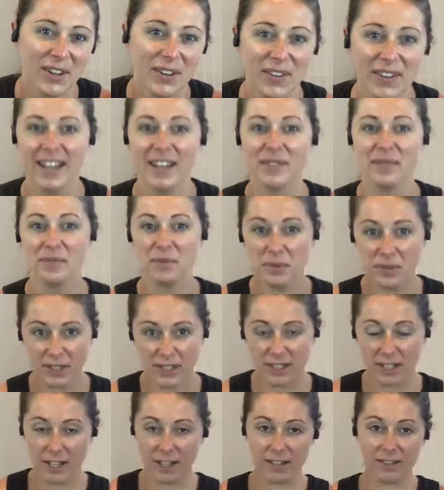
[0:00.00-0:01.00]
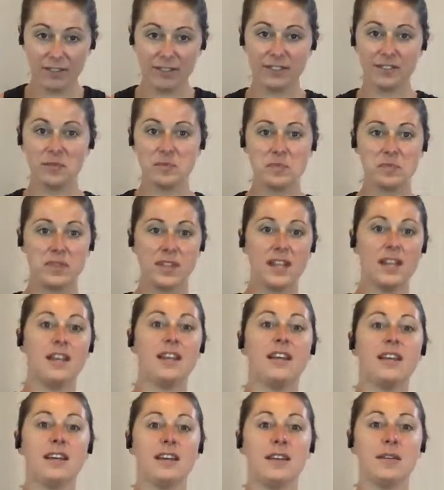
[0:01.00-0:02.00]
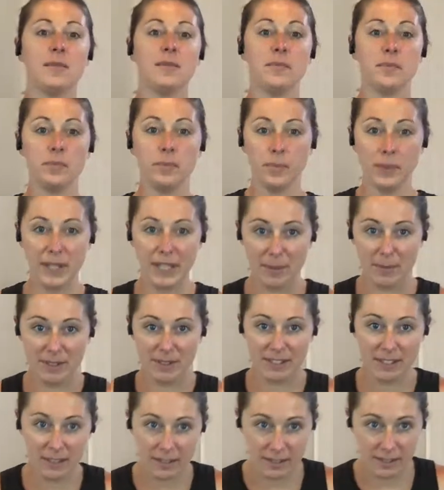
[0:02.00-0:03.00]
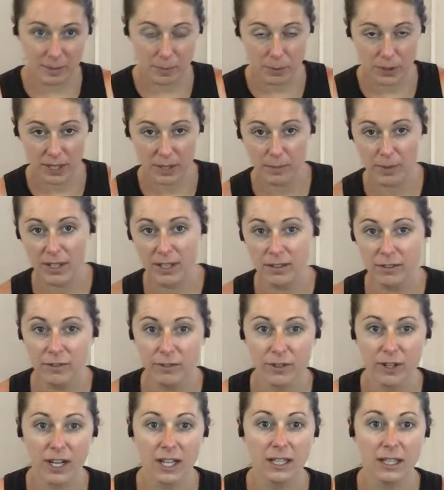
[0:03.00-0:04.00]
Okay, we're live. My name is Alyssa Prettyman for